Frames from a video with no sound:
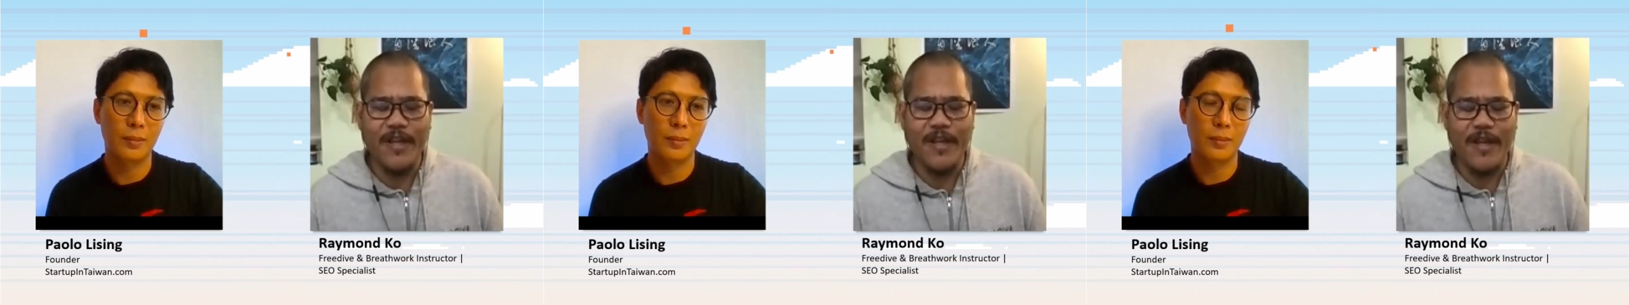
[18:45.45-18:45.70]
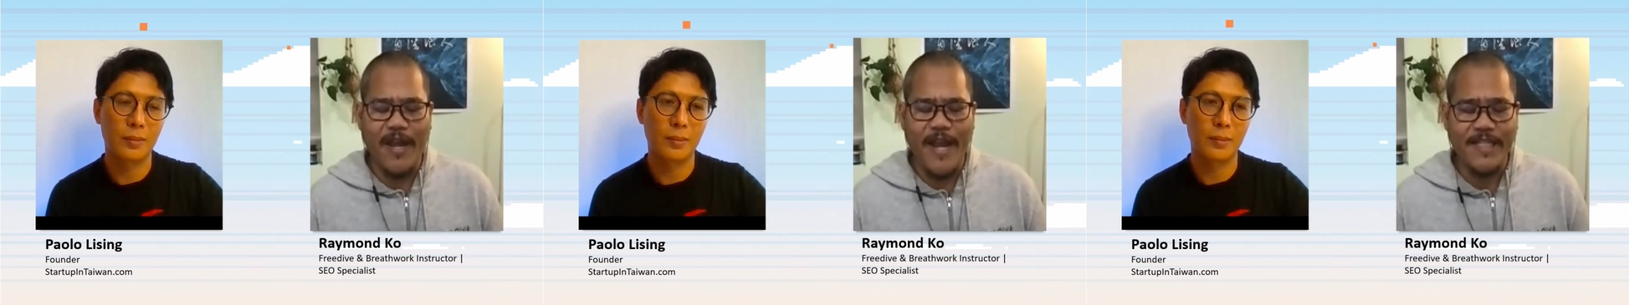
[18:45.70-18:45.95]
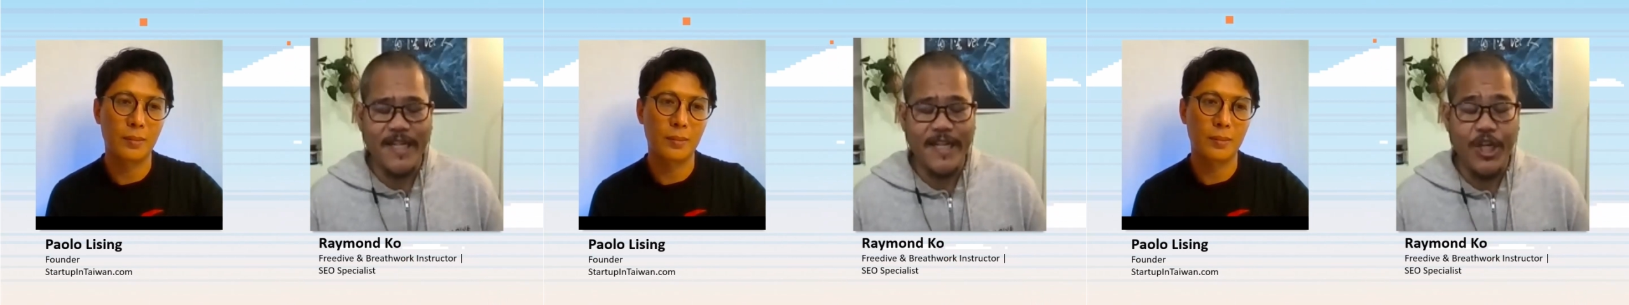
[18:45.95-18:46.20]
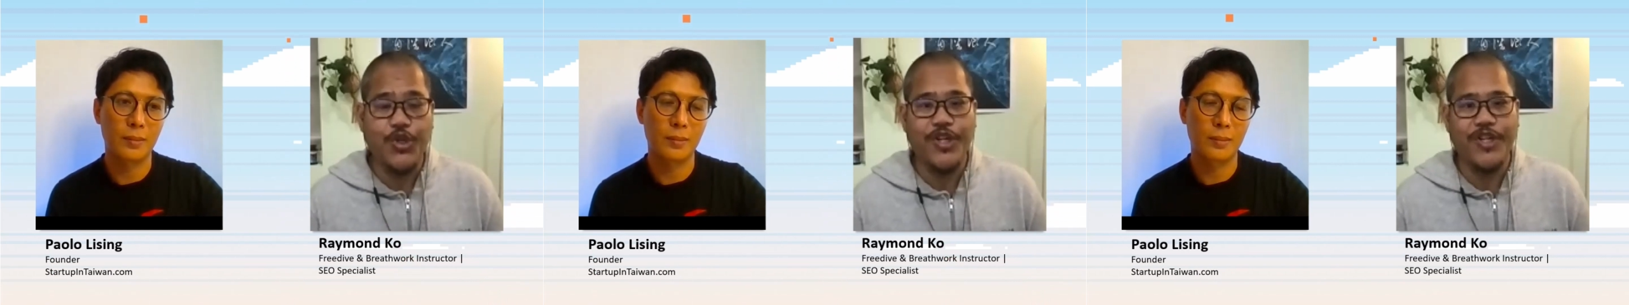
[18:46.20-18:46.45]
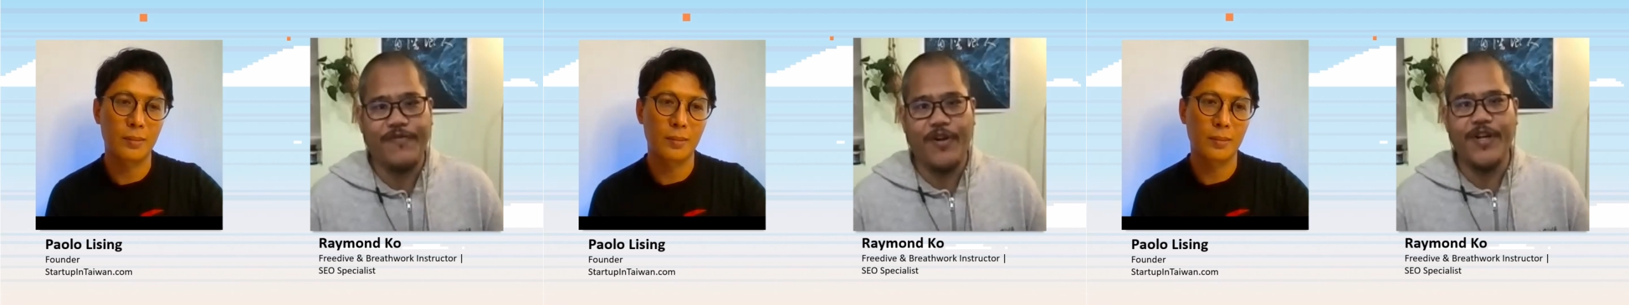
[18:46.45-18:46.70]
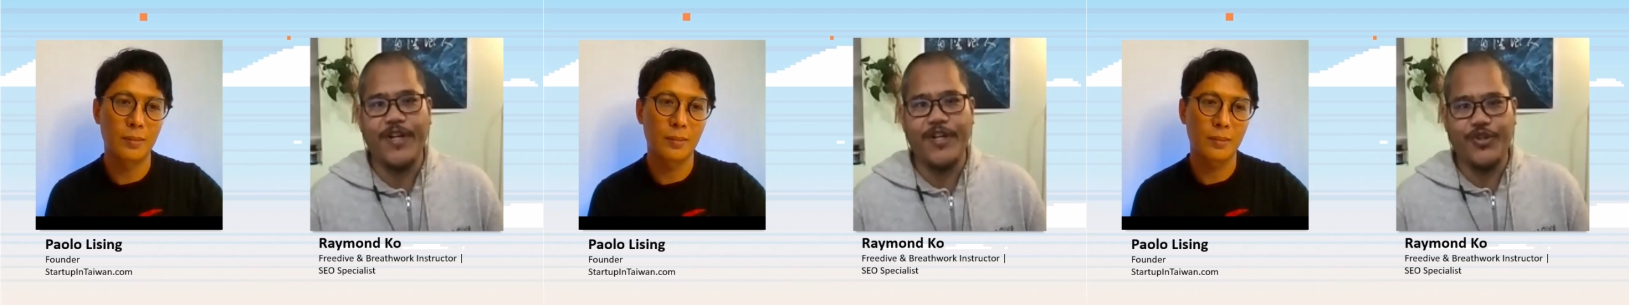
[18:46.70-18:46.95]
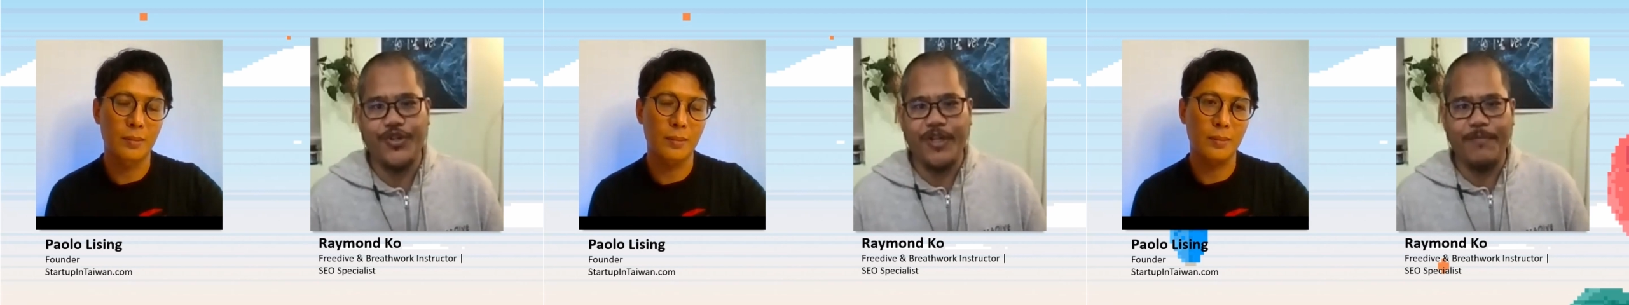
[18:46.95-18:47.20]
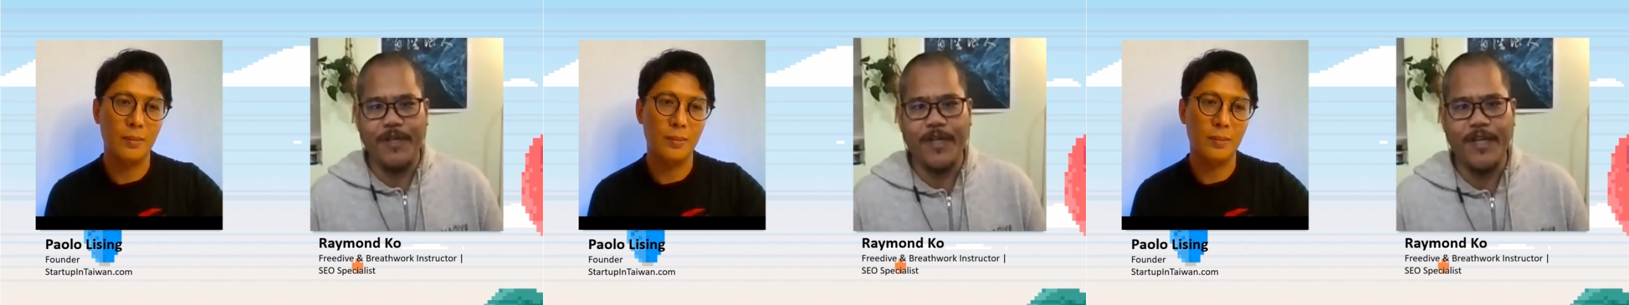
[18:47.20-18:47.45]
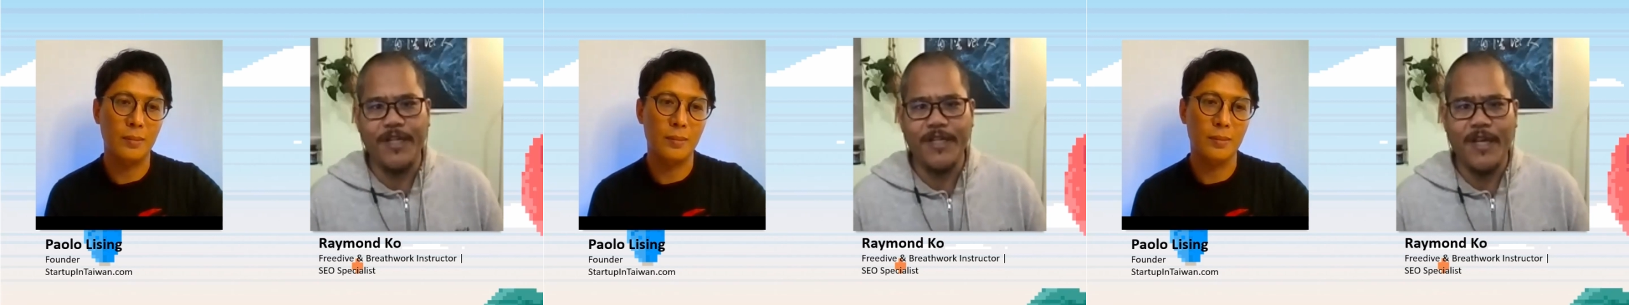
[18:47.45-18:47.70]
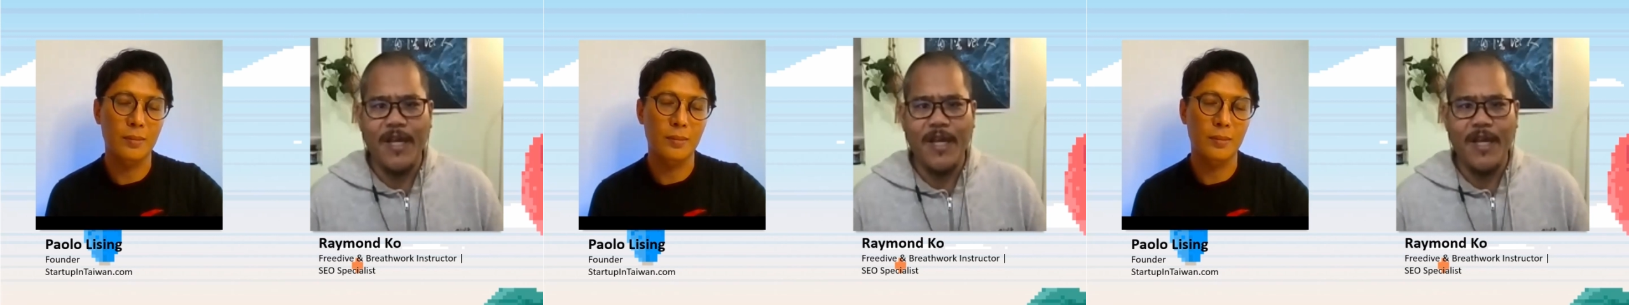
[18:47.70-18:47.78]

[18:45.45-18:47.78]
Speaker 1: as an interest very interesting because